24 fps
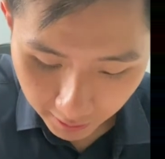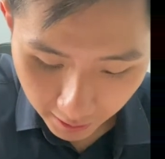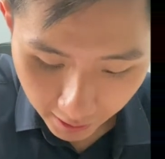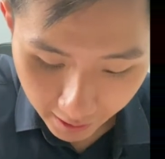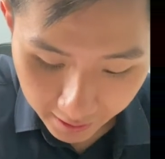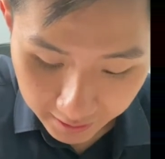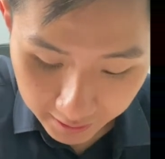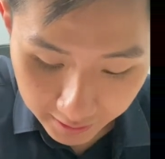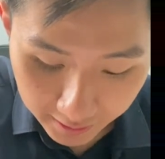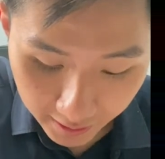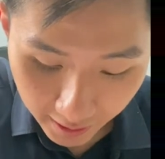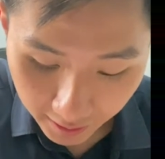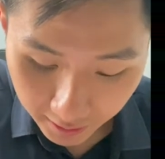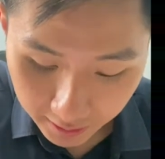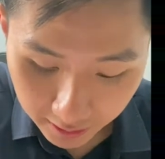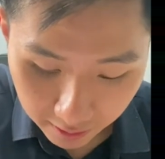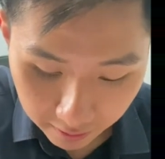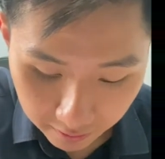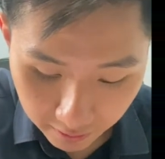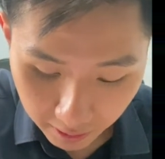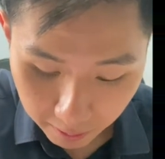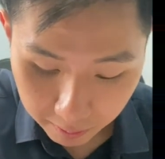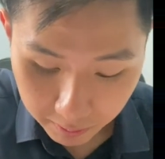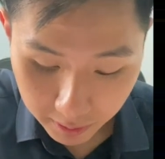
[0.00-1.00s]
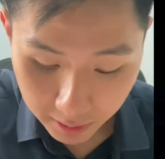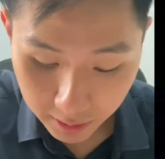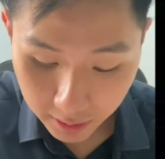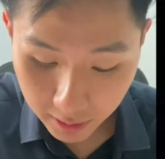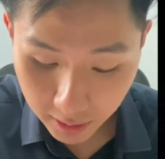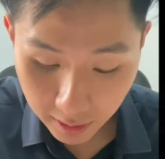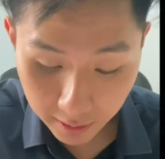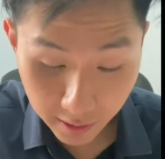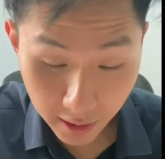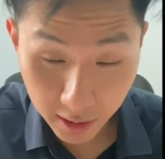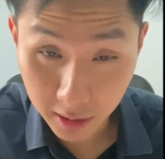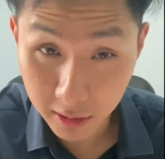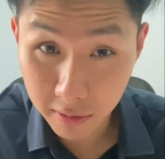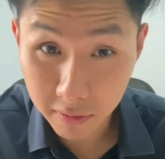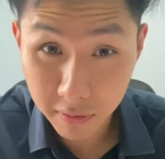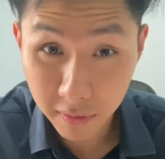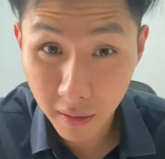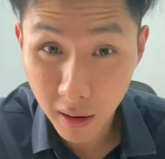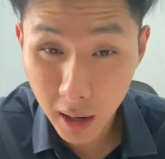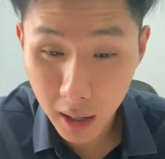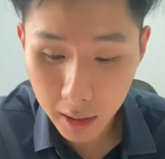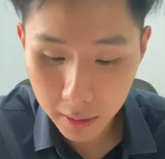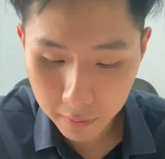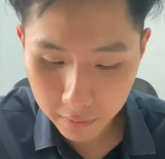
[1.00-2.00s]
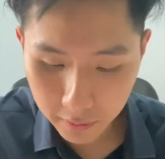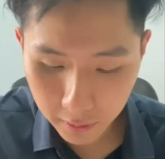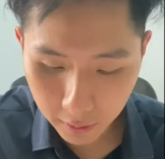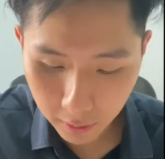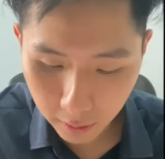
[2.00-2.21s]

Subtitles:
any negative number, a -5,